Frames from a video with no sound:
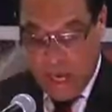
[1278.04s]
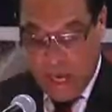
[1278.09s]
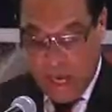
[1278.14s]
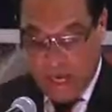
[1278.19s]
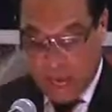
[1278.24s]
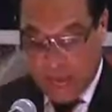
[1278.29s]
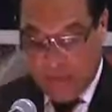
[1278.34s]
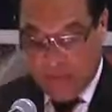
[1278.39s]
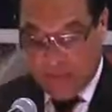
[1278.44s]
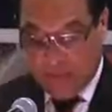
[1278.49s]

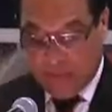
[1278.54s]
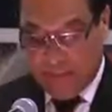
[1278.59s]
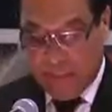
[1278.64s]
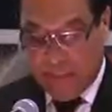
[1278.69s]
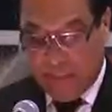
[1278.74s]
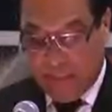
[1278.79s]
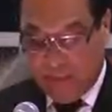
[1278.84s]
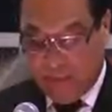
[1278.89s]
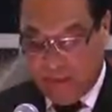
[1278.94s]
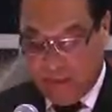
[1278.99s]
I will be
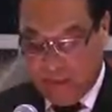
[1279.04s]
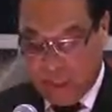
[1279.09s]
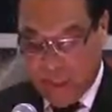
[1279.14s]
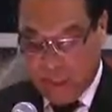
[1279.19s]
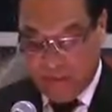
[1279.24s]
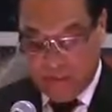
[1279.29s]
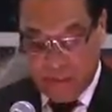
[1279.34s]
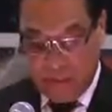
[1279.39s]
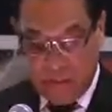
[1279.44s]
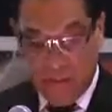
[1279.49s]
speaking to the
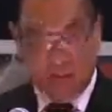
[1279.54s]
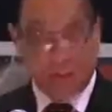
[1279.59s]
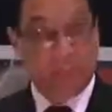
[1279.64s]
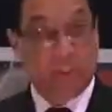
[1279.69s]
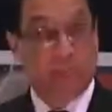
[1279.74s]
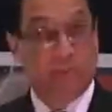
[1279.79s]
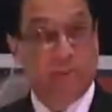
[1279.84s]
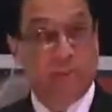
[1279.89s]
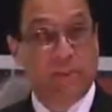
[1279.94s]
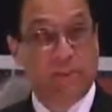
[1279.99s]
nation about
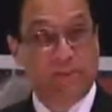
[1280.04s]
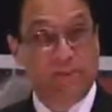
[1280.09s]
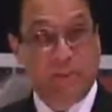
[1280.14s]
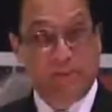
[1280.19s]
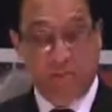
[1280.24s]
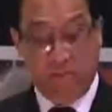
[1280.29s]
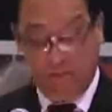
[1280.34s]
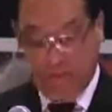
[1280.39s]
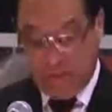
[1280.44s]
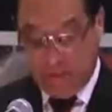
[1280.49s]
the
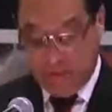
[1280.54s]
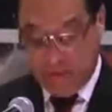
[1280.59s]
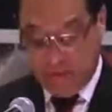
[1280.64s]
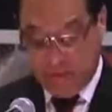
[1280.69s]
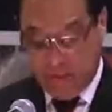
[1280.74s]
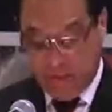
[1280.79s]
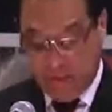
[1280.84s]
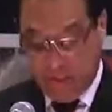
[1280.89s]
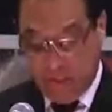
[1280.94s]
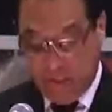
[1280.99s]
specific provisions
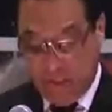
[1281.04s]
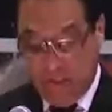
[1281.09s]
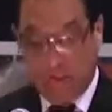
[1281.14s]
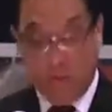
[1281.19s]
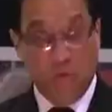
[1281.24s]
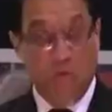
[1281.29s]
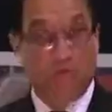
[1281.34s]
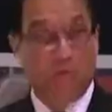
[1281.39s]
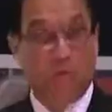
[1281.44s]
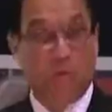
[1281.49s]
of the bill
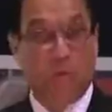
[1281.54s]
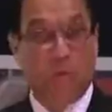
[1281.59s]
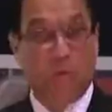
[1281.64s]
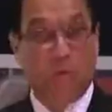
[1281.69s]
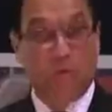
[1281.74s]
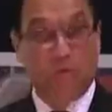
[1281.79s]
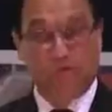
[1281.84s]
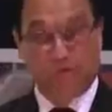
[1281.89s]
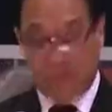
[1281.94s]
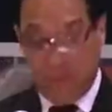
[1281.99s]
over the
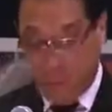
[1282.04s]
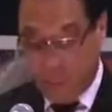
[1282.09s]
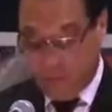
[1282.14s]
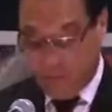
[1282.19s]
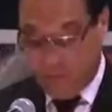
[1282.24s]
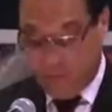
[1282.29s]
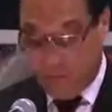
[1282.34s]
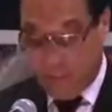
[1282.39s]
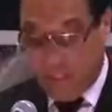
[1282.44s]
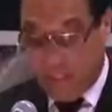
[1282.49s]
course of the
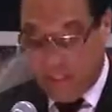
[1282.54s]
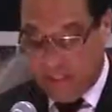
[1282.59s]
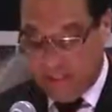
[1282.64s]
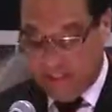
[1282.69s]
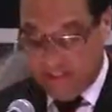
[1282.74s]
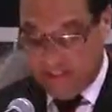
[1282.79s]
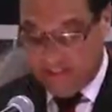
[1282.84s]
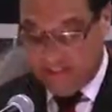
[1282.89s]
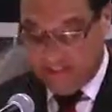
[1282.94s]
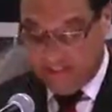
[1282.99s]
next few
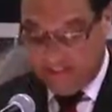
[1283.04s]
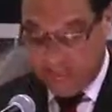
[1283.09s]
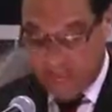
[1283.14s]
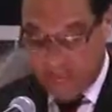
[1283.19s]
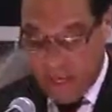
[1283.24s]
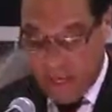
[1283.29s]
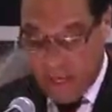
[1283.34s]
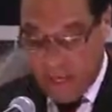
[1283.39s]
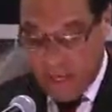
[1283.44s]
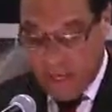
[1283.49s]
days,
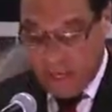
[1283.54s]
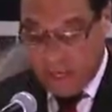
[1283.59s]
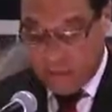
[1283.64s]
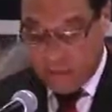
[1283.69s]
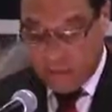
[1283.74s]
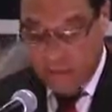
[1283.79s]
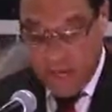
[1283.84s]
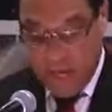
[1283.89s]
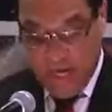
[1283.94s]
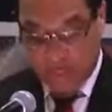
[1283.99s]

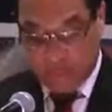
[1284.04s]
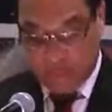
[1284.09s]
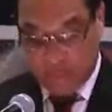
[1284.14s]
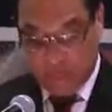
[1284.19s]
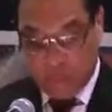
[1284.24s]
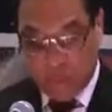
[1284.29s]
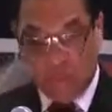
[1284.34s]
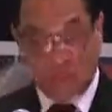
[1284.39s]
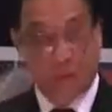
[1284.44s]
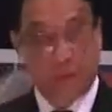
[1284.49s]
and so I ask
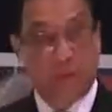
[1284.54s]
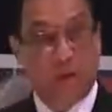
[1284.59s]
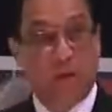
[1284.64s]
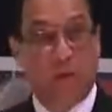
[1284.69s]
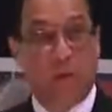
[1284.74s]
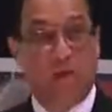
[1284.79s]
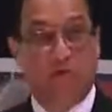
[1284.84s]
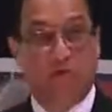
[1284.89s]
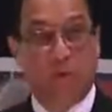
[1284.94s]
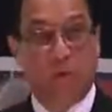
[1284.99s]
those
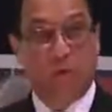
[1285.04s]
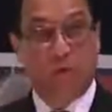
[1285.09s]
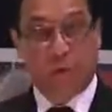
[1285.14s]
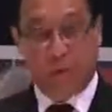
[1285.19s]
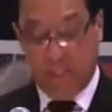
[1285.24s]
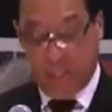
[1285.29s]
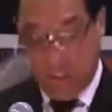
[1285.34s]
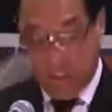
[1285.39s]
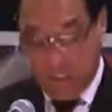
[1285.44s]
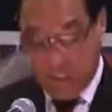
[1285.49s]
of you
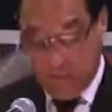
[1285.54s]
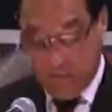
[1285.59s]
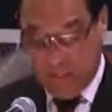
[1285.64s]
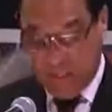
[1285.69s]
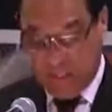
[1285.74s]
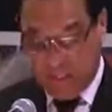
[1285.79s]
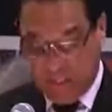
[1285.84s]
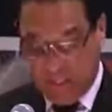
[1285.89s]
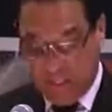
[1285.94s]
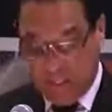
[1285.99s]
with an
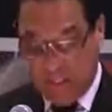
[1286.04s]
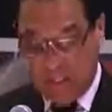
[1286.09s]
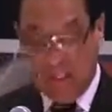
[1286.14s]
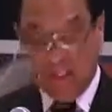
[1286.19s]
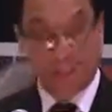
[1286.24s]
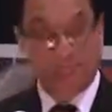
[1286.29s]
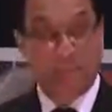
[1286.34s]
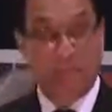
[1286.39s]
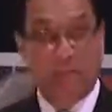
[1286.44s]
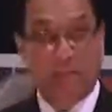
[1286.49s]
interest in
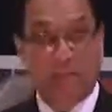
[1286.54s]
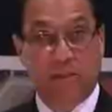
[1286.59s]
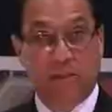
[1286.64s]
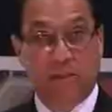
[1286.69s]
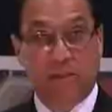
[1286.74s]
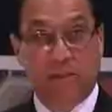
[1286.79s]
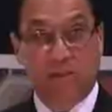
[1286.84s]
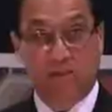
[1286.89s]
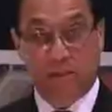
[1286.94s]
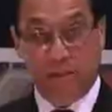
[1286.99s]
these
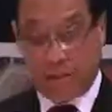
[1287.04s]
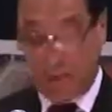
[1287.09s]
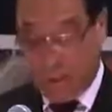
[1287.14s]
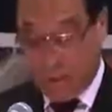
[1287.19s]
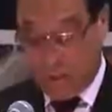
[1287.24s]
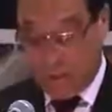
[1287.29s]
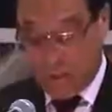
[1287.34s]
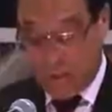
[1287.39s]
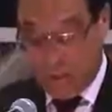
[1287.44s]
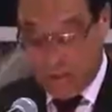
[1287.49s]
matters to
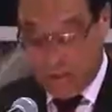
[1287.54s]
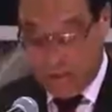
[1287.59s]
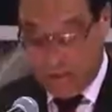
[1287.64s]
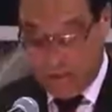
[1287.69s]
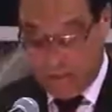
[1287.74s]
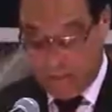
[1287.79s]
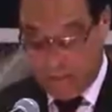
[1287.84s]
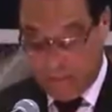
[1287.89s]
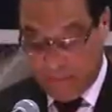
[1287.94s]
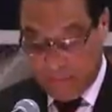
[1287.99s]
stay tuned.